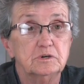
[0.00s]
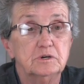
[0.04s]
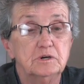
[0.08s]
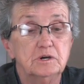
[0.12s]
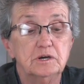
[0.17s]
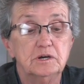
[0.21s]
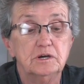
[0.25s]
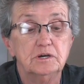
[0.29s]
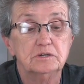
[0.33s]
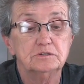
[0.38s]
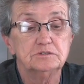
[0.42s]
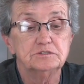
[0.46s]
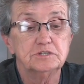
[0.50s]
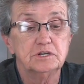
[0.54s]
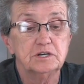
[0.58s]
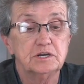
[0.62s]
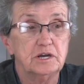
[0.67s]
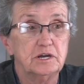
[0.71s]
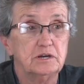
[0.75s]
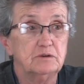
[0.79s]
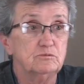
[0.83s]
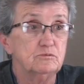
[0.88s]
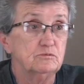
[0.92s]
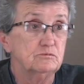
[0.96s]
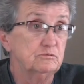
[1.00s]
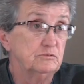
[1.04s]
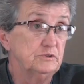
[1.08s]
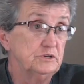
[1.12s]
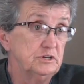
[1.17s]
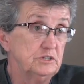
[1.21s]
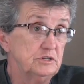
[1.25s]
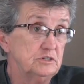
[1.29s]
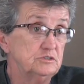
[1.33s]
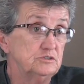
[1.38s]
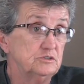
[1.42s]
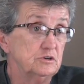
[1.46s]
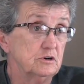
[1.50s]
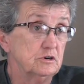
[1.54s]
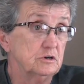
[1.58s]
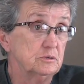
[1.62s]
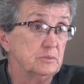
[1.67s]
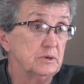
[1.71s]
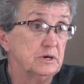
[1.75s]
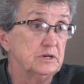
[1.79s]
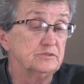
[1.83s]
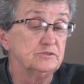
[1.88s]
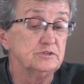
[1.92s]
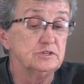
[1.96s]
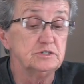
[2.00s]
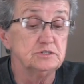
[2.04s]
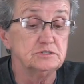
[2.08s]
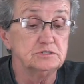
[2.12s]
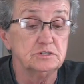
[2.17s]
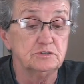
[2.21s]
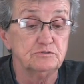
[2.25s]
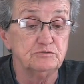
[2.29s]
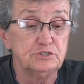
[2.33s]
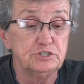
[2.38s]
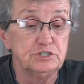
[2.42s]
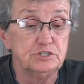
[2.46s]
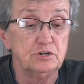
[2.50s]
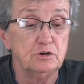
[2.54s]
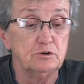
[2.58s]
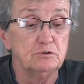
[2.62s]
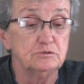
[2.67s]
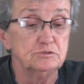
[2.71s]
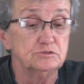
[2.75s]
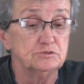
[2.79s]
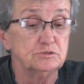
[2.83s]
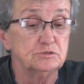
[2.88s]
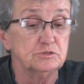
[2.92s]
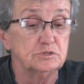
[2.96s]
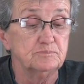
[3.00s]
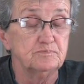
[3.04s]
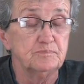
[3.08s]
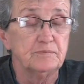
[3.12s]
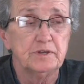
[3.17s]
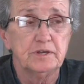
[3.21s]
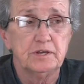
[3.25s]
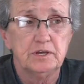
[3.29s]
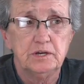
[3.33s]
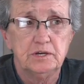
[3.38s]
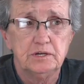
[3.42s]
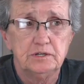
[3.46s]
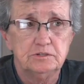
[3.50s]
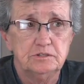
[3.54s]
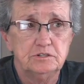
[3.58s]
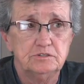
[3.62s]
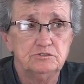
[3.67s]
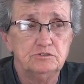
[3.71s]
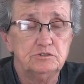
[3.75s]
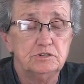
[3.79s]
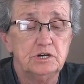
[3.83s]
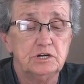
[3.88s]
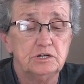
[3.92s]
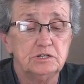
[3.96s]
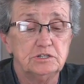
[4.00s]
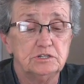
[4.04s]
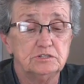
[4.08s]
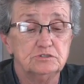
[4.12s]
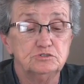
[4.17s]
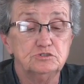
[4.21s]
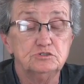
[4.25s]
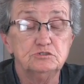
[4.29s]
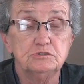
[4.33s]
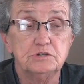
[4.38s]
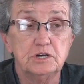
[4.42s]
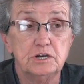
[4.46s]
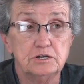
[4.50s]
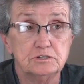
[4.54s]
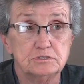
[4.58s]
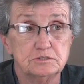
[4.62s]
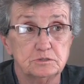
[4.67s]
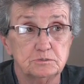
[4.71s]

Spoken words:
and say, hey, we need to talk about this. If you don't do it, then you got to get two council